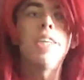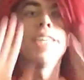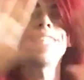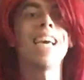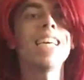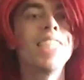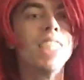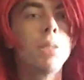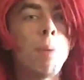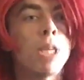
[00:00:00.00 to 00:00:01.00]
in its
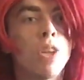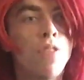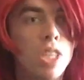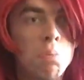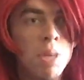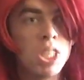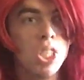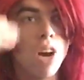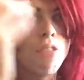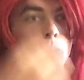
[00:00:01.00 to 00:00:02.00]
essence, pacifism is
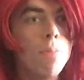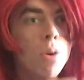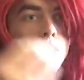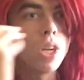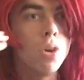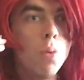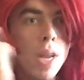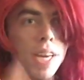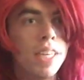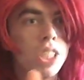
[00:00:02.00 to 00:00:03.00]
nothing more than a
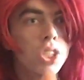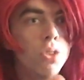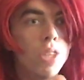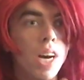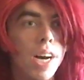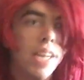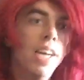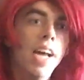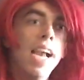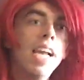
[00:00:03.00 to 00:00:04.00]
willingness to die
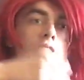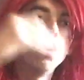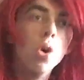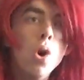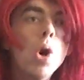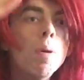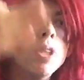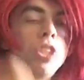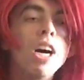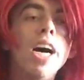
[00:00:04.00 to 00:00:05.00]
and let the whole
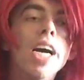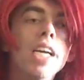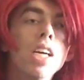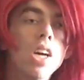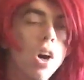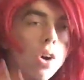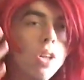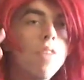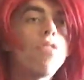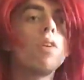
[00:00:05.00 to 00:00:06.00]
world die,
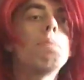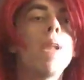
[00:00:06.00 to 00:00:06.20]
only for the